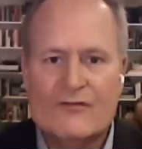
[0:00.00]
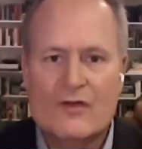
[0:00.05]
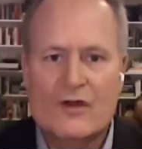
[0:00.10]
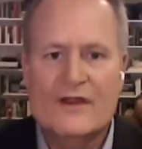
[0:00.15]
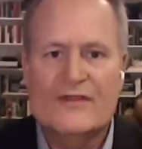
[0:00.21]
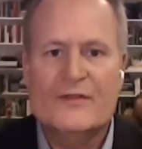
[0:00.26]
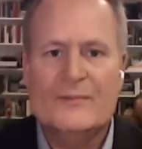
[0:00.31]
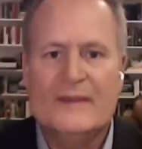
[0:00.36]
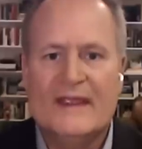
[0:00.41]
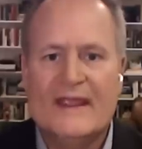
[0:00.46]
for
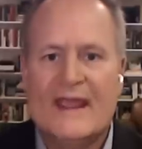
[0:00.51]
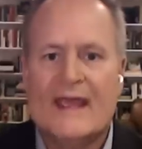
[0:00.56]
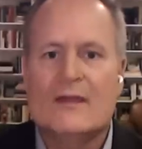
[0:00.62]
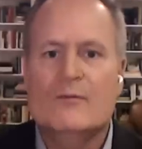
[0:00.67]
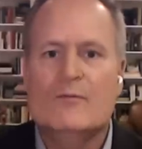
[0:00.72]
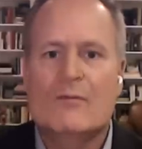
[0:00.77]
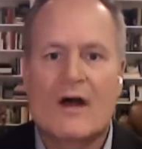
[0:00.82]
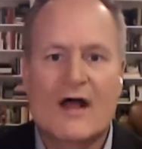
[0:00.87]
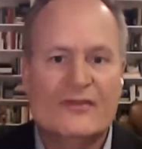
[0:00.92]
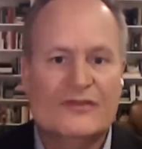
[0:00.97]
it that
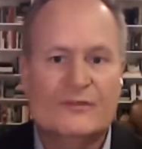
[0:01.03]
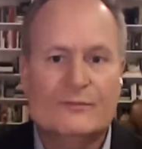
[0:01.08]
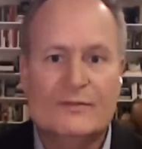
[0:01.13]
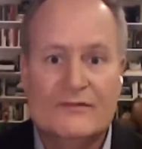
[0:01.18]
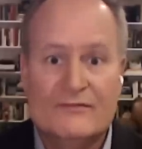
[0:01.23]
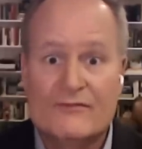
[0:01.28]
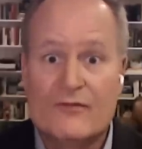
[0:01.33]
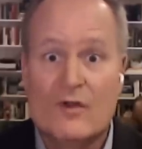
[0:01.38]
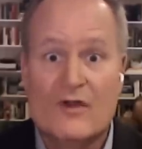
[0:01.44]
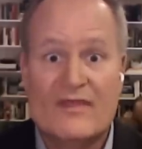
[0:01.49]
began months
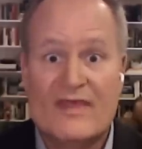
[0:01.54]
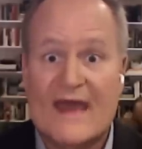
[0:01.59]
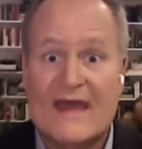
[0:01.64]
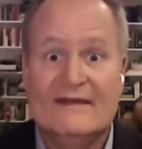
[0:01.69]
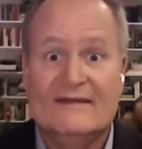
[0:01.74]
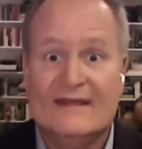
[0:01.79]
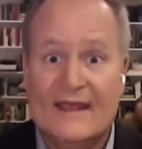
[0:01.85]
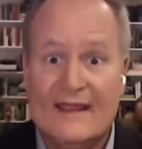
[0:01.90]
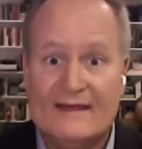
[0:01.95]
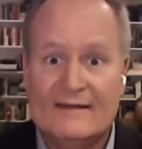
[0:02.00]
before
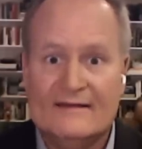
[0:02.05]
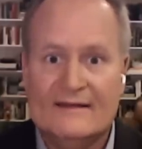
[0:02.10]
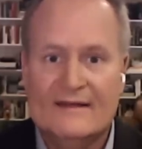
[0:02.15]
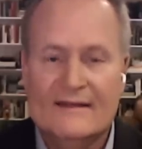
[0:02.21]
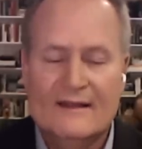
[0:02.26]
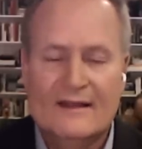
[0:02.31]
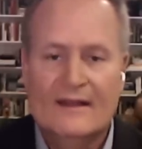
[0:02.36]
that date.